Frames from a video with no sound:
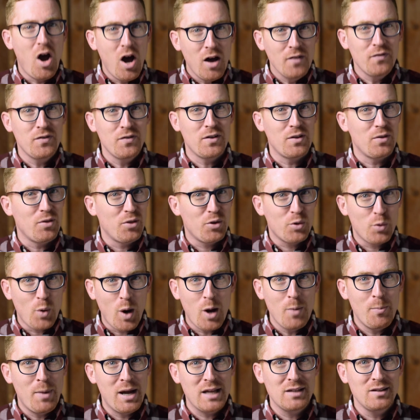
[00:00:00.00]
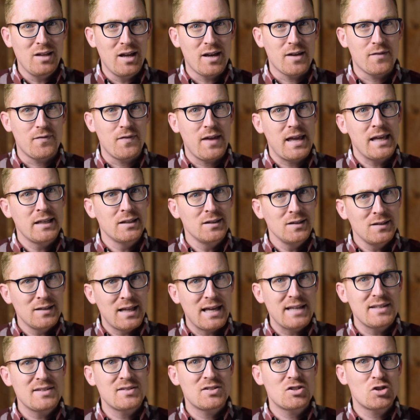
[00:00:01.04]
Often throughout my life, a
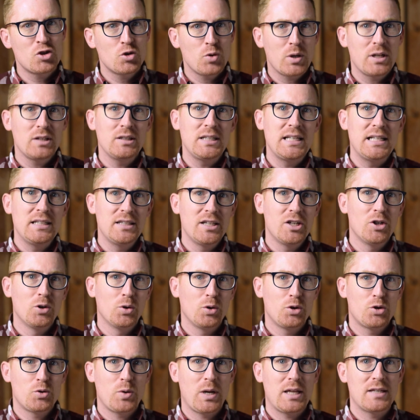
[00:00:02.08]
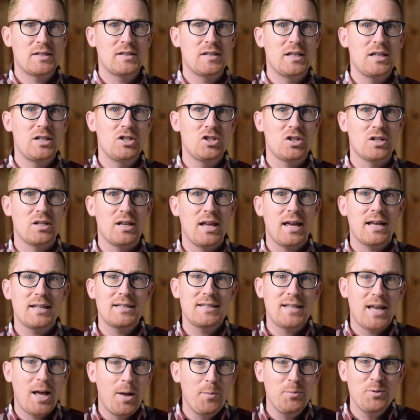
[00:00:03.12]
less strictly literal translation
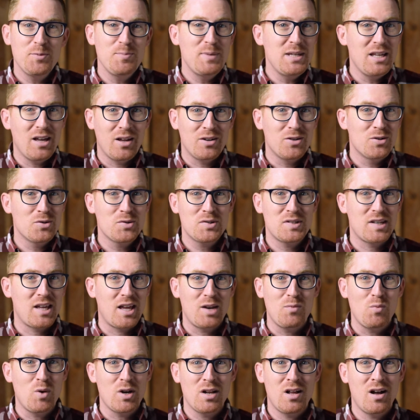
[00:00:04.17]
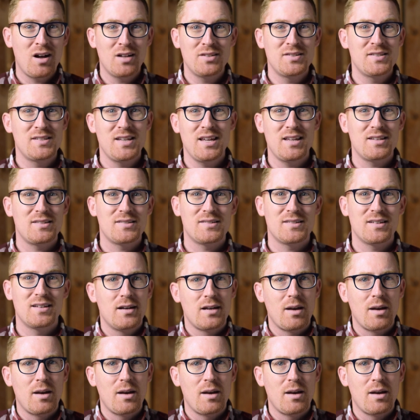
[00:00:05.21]
has helped me understand what God says.